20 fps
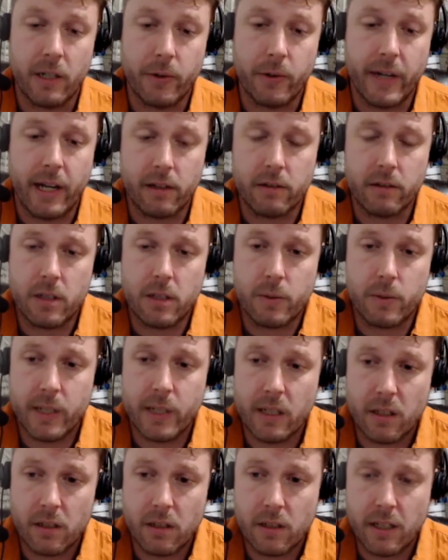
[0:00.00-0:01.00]
reactors as we
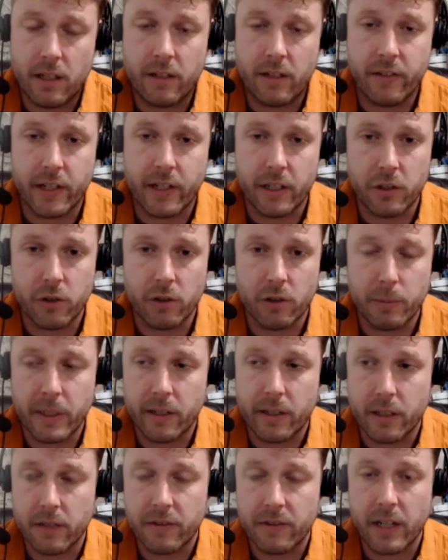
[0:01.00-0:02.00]
did in a very short
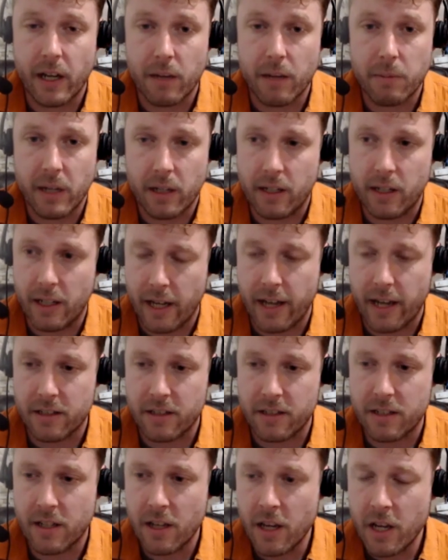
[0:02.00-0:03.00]
period of time. And it
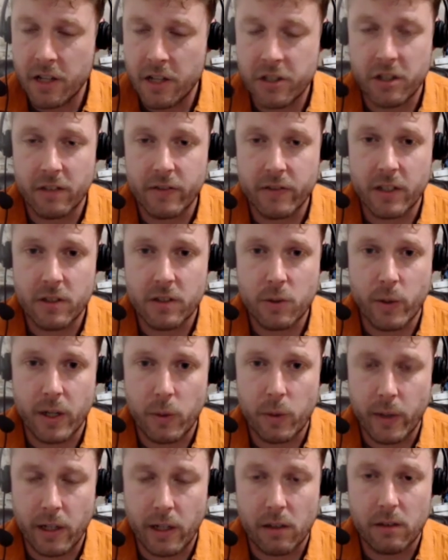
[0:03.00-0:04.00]
has served us quite
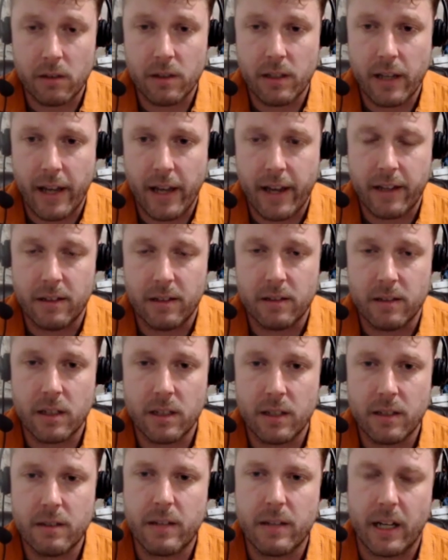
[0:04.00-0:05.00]
well and
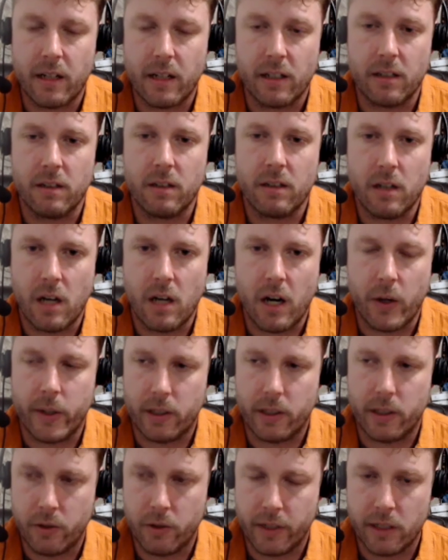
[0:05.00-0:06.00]
getting
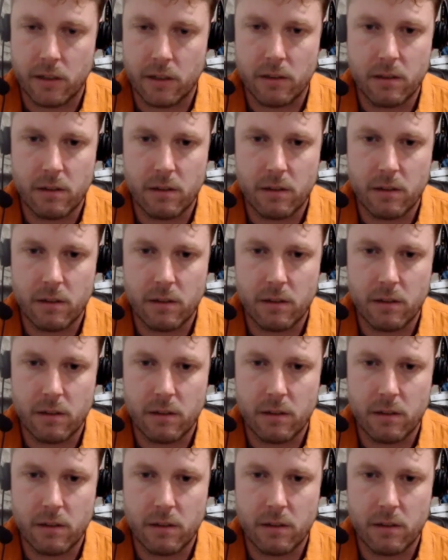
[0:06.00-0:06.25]
our grid